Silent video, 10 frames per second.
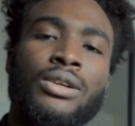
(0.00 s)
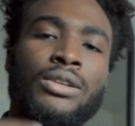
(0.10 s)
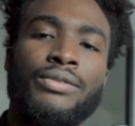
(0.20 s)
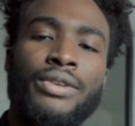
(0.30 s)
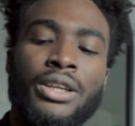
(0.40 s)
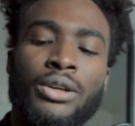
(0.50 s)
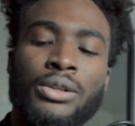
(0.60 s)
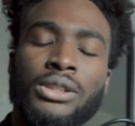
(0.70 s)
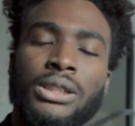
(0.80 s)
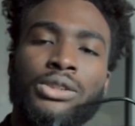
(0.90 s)
all the
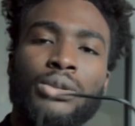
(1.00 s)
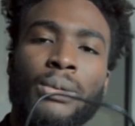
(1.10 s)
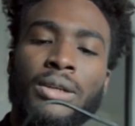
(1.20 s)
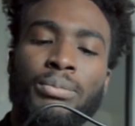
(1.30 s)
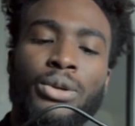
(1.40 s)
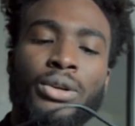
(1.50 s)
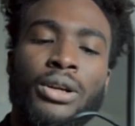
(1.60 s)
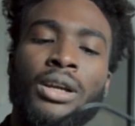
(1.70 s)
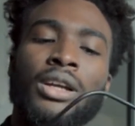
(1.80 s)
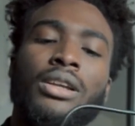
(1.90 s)
videos into my
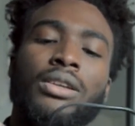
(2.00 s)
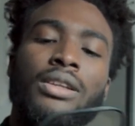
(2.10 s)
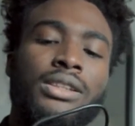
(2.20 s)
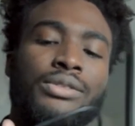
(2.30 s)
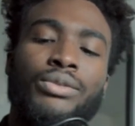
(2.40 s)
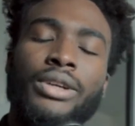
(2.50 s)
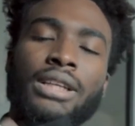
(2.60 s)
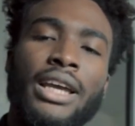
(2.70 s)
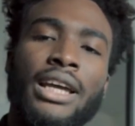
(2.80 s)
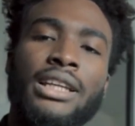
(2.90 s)
computer. So this is
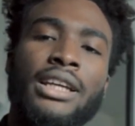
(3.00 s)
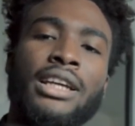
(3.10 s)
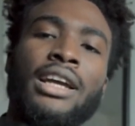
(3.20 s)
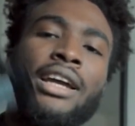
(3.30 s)
really handy.